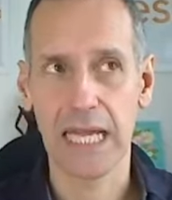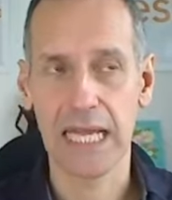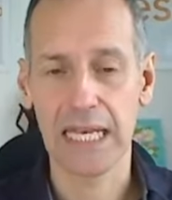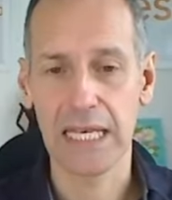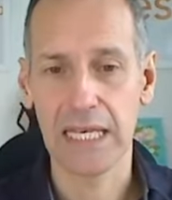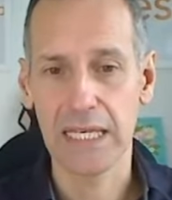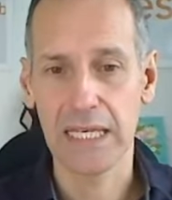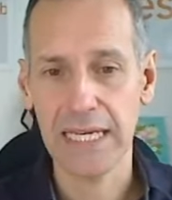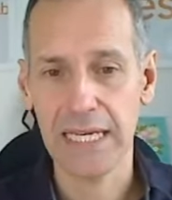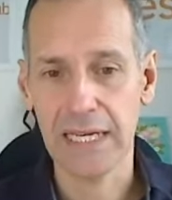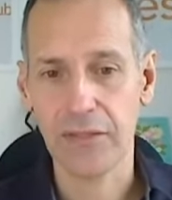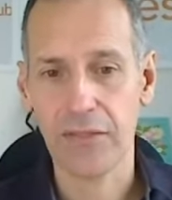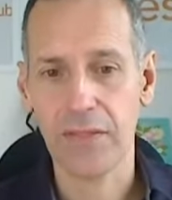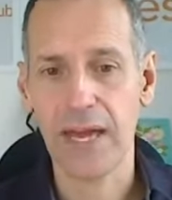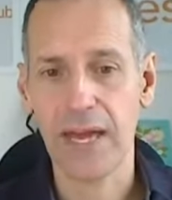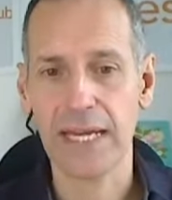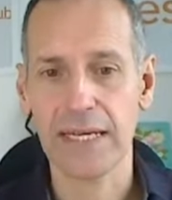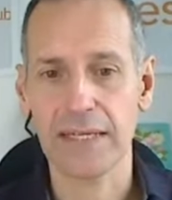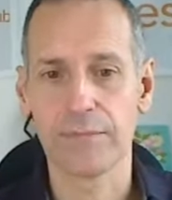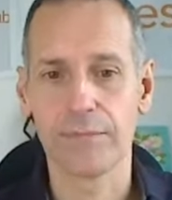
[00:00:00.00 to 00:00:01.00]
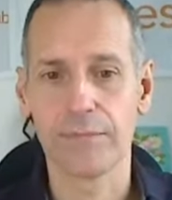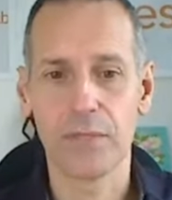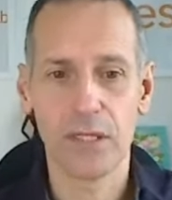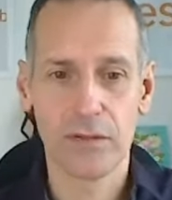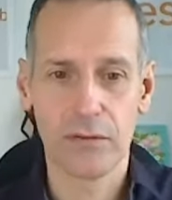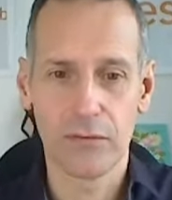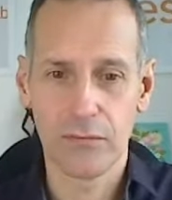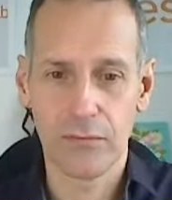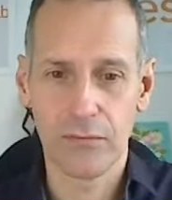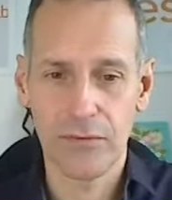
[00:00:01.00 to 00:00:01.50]
link that
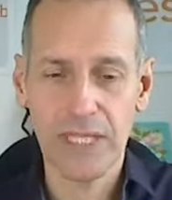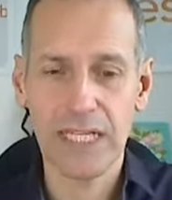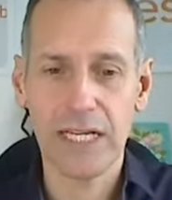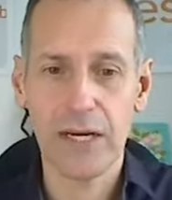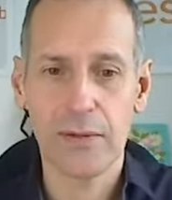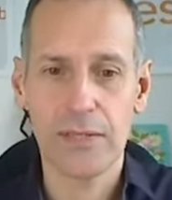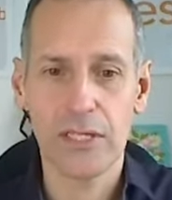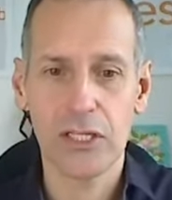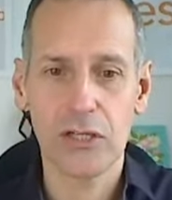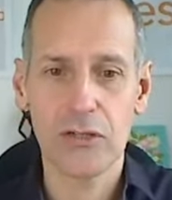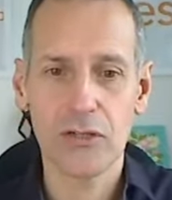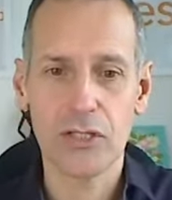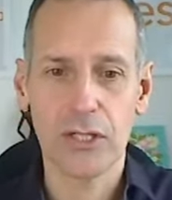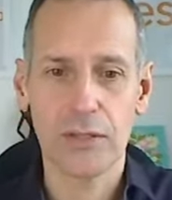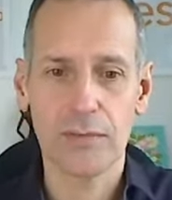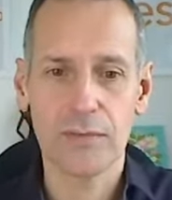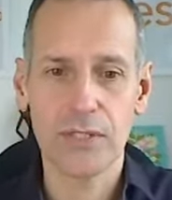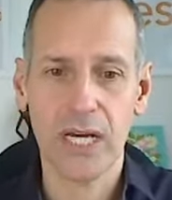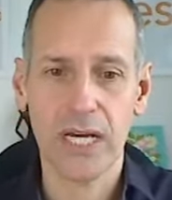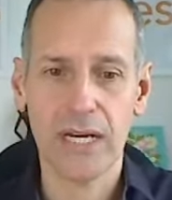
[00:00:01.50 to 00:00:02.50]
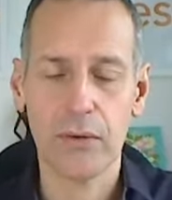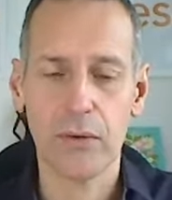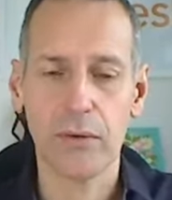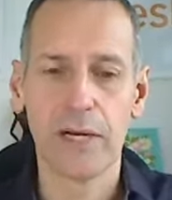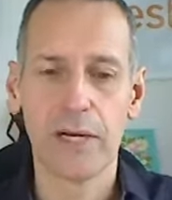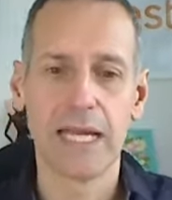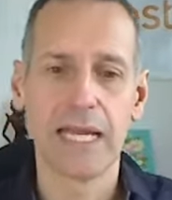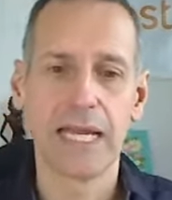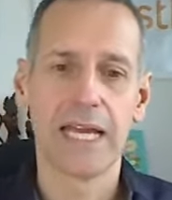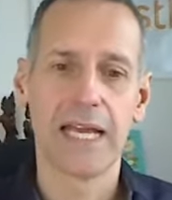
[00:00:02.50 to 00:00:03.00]
video in the YouTube channel
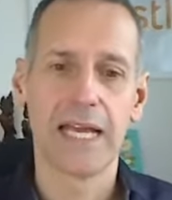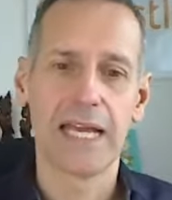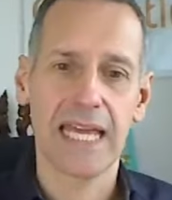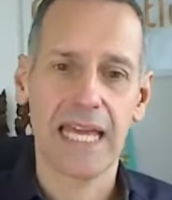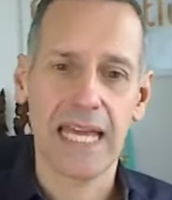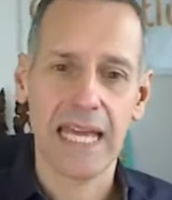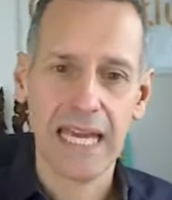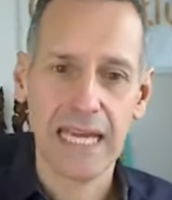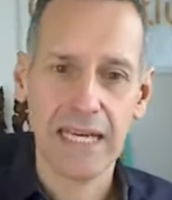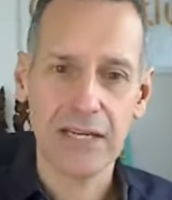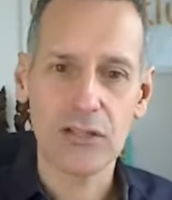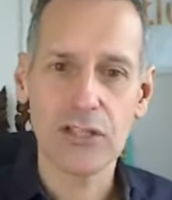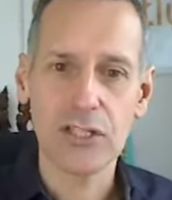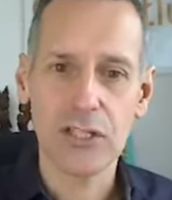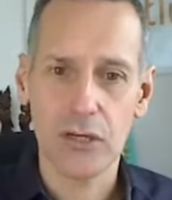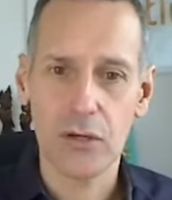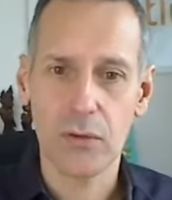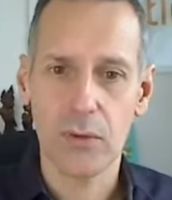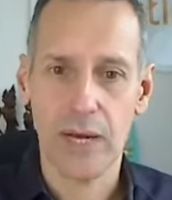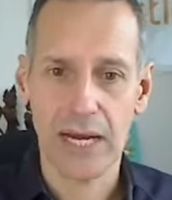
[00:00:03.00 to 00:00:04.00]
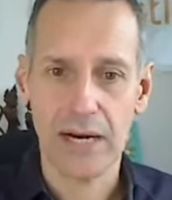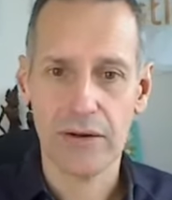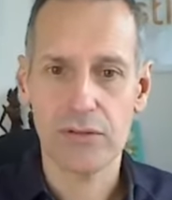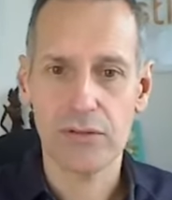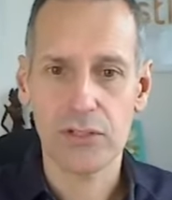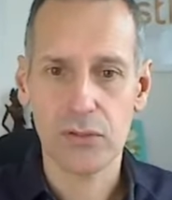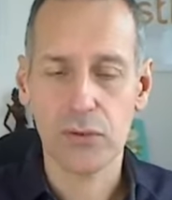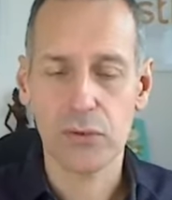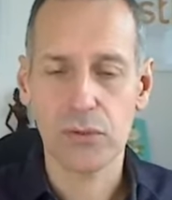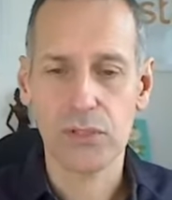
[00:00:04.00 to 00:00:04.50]
into our
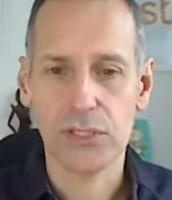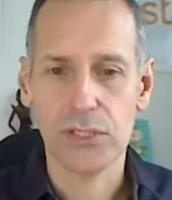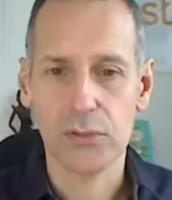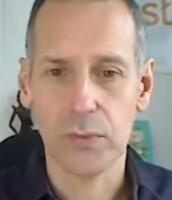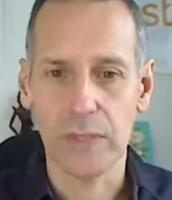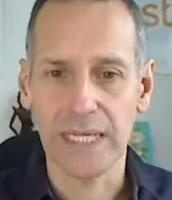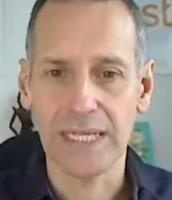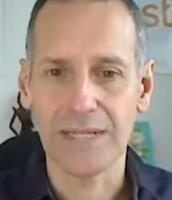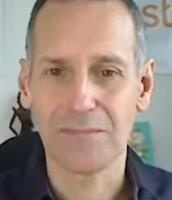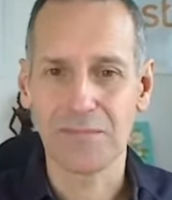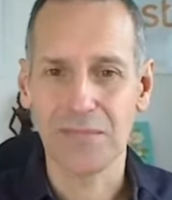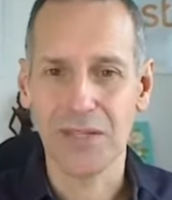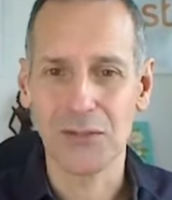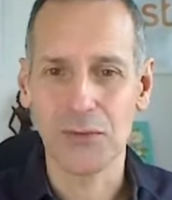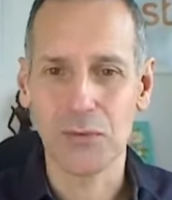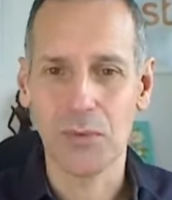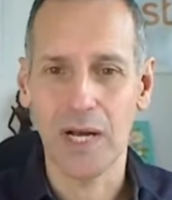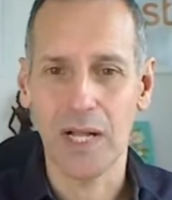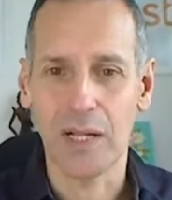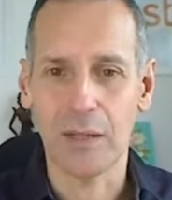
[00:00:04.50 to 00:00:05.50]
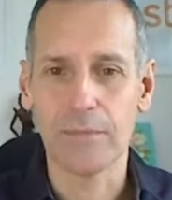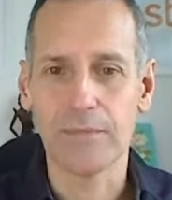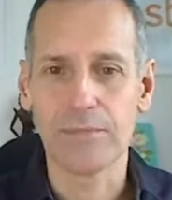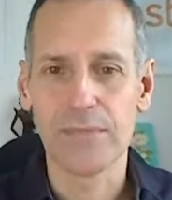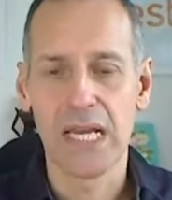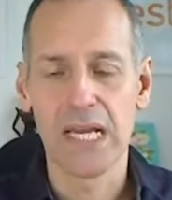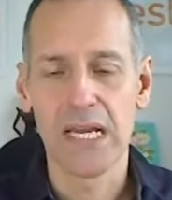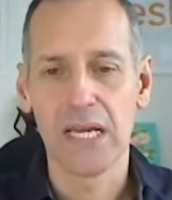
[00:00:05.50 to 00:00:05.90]
resource suite as well.